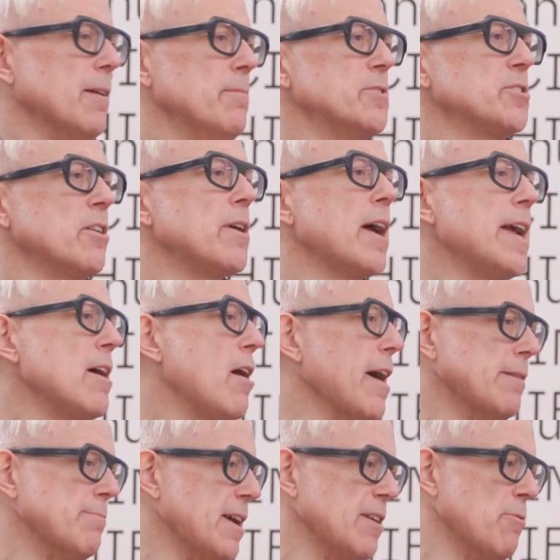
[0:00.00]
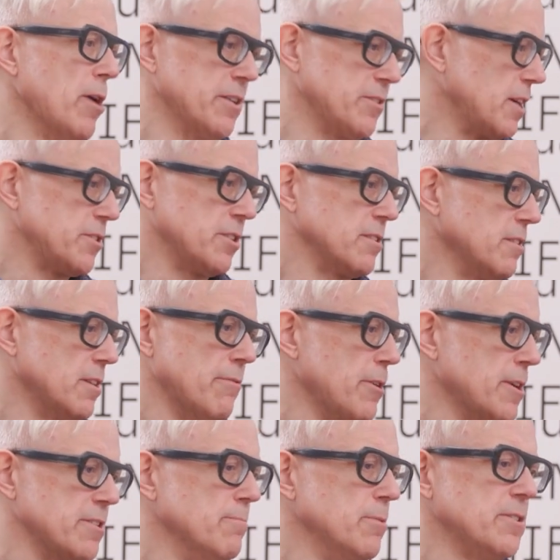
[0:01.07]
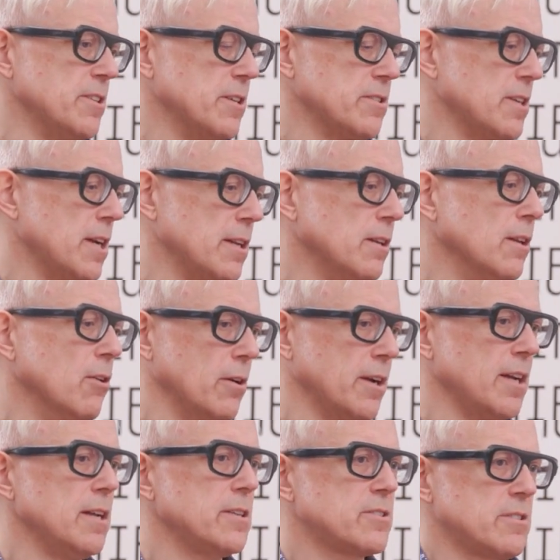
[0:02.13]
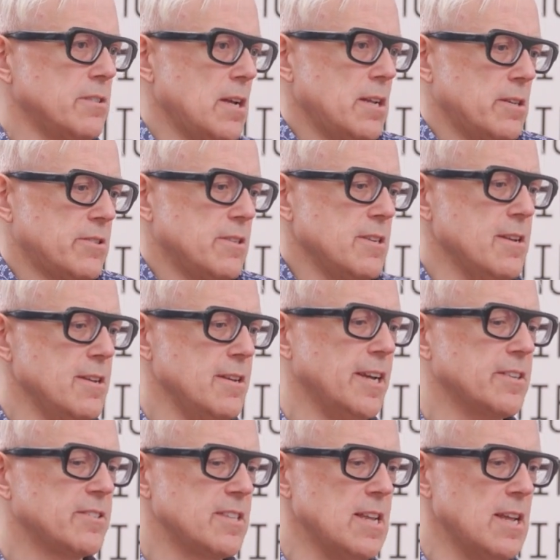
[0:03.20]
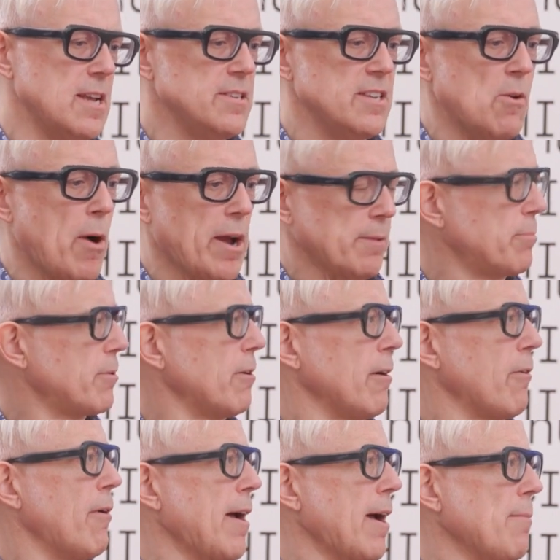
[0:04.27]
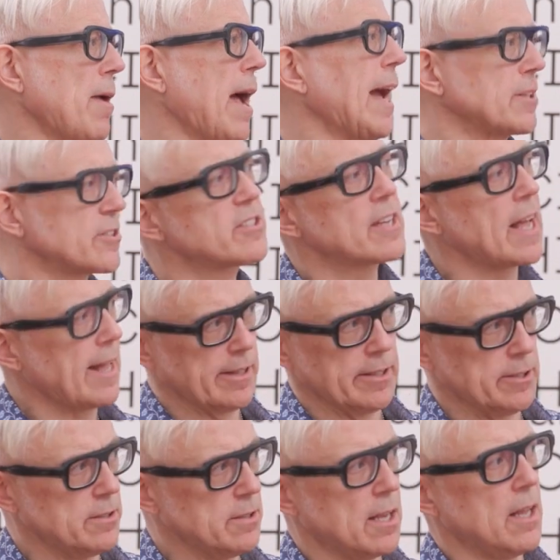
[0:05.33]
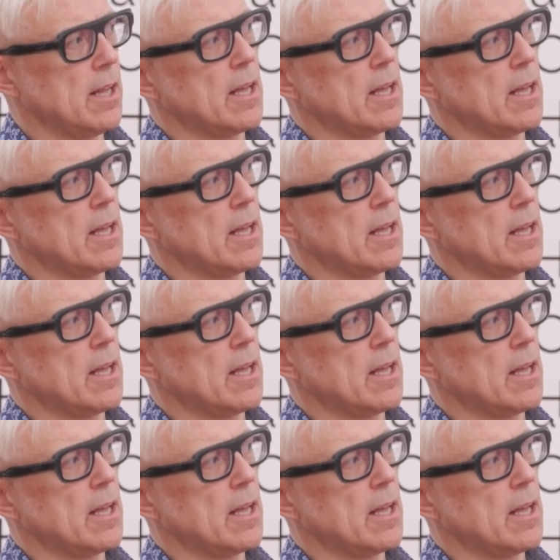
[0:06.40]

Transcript: So AI, in many ways, I just look at it very simplistically and say, look, it's the easy way to program at scale